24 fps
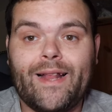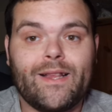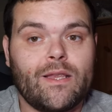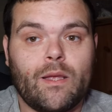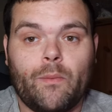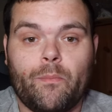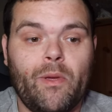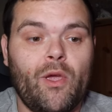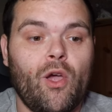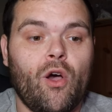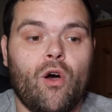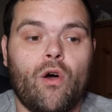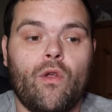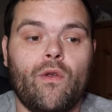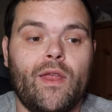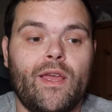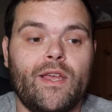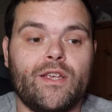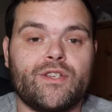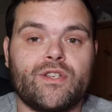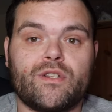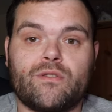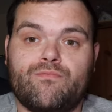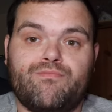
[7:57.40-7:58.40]
To be
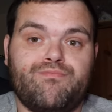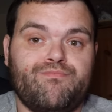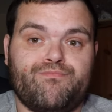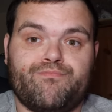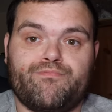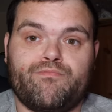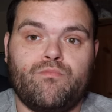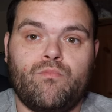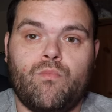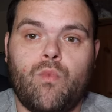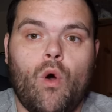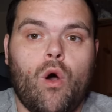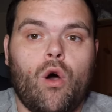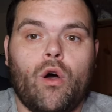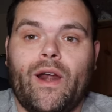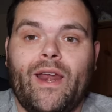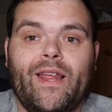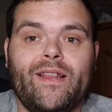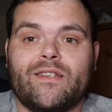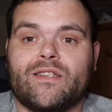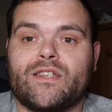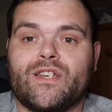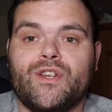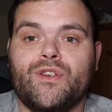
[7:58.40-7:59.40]
honest, what
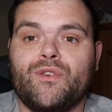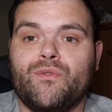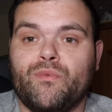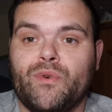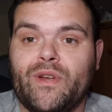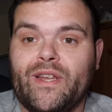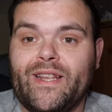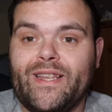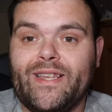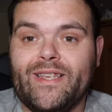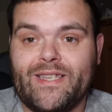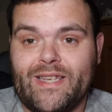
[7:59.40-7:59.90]
else can you really